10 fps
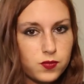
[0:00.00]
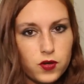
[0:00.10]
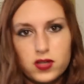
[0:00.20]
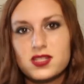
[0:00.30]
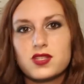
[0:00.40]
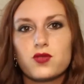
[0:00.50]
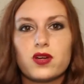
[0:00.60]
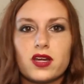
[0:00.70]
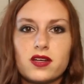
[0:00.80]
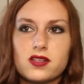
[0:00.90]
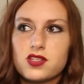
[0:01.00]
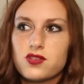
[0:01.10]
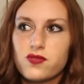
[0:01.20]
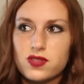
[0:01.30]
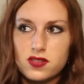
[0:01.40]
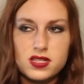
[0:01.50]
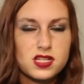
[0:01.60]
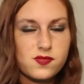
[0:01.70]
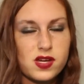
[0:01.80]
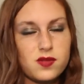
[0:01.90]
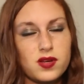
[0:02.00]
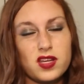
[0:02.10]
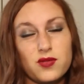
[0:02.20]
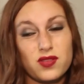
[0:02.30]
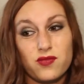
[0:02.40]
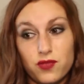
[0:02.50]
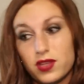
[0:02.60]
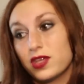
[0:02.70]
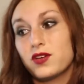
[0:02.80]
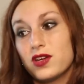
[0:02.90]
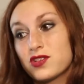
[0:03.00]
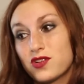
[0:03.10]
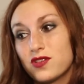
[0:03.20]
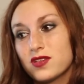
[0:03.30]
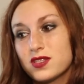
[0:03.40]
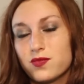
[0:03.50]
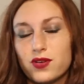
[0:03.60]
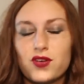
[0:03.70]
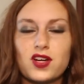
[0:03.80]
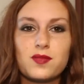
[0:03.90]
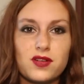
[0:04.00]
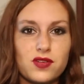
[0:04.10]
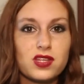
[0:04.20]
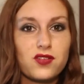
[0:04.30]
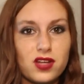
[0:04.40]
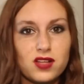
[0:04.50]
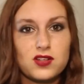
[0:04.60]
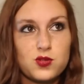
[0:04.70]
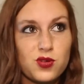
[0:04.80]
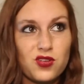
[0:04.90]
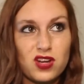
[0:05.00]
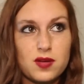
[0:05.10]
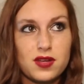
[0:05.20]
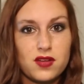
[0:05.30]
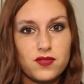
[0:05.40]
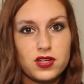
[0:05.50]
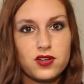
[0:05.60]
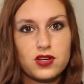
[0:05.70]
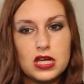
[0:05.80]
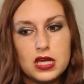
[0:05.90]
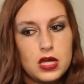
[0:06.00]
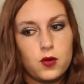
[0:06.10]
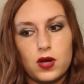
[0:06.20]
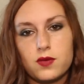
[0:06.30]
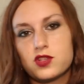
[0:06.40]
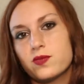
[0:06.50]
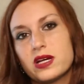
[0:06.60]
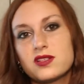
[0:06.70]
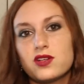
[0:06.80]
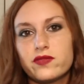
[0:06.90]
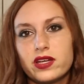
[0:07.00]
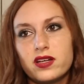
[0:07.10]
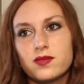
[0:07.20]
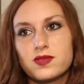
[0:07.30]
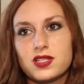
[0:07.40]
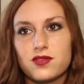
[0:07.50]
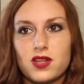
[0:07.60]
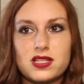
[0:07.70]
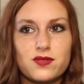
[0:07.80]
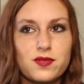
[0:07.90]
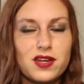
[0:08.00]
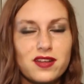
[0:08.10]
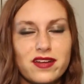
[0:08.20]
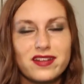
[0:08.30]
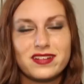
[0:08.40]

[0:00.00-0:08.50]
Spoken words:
greatest school I got into for the least amount of money, with a really great journalism program and a really great English program, and I figured, why would you pass all of that up? So that's where I'm headed.